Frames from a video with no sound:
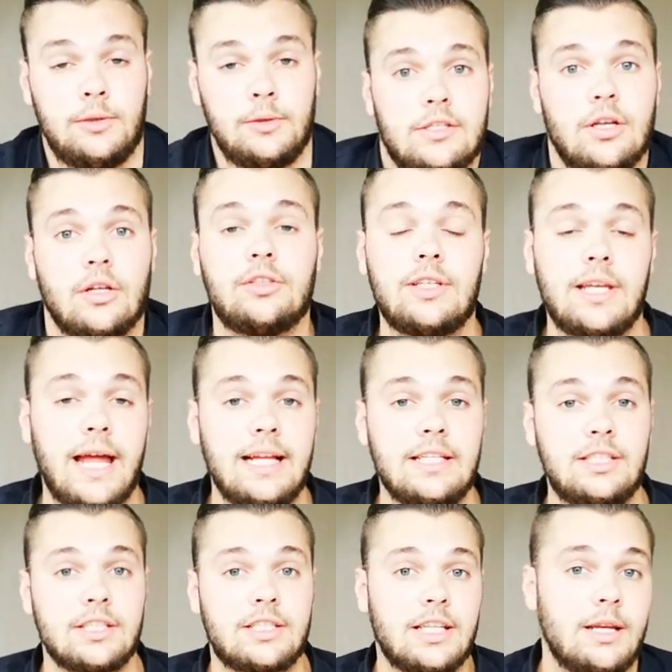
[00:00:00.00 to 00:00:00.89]
So today it's
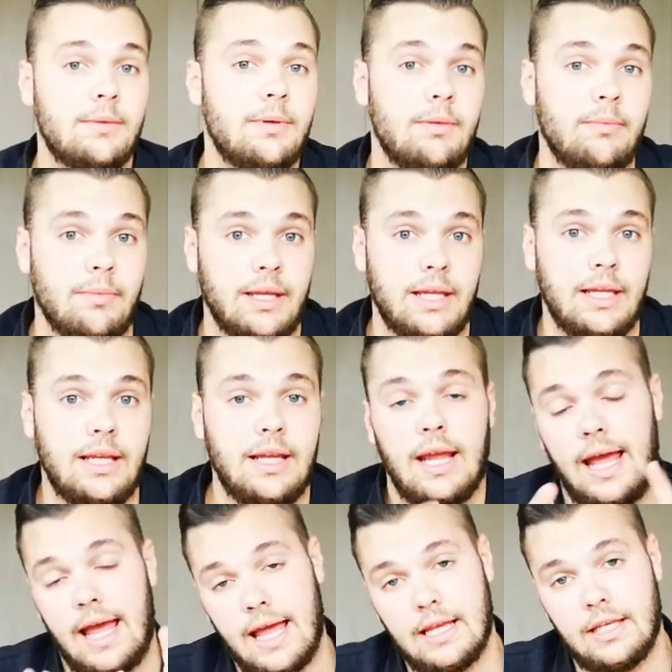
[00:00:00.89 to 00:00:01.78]
just going to be me
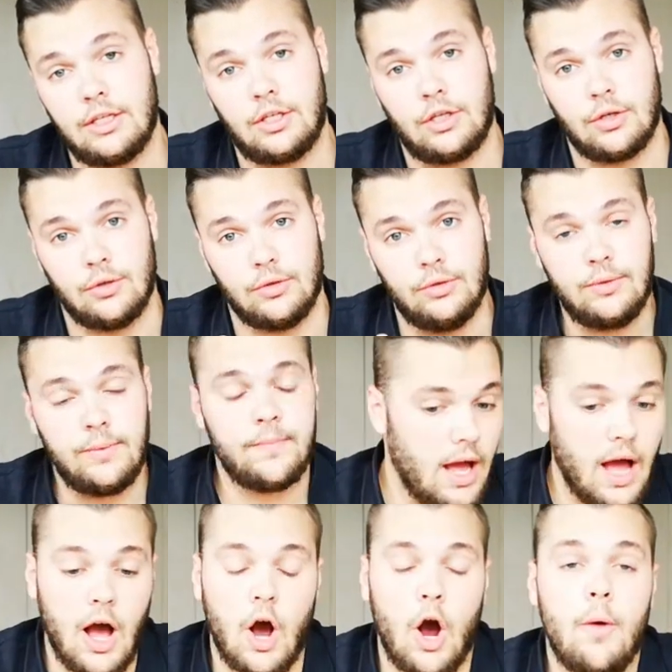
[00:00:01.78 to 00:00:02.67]
and you.
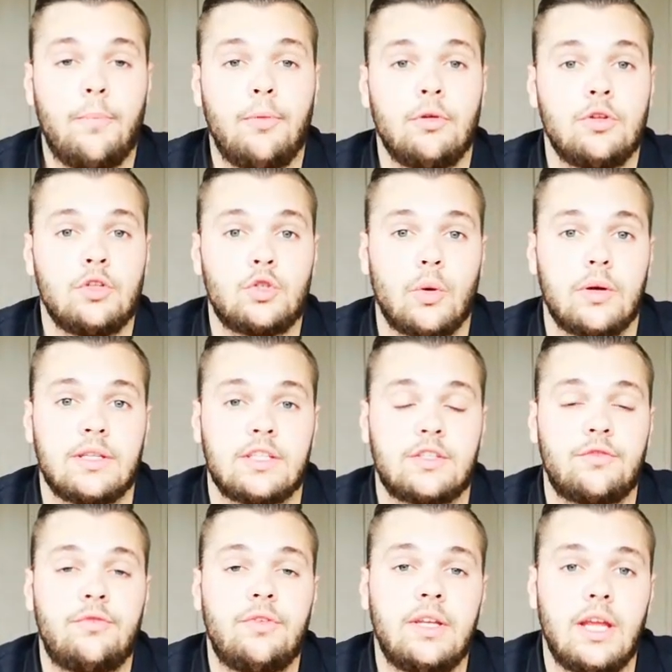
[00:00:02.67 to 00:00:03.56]
I hope you enjoyed this
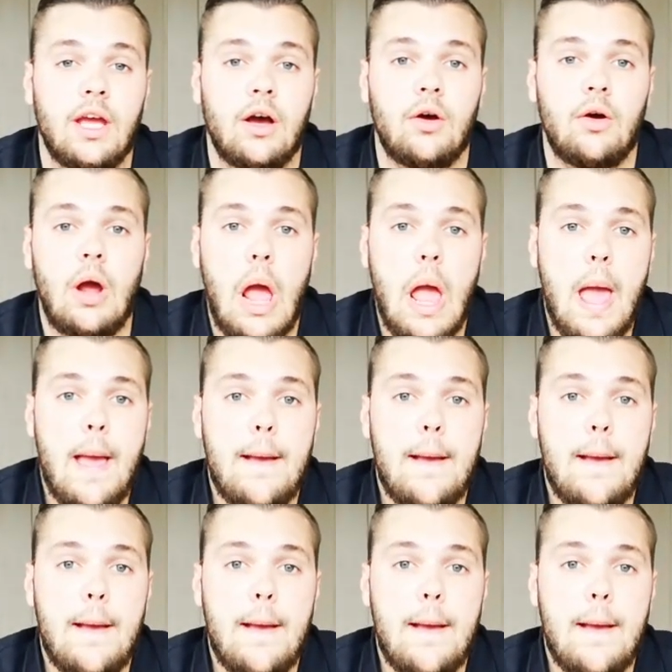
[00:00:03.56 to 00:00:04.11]
video.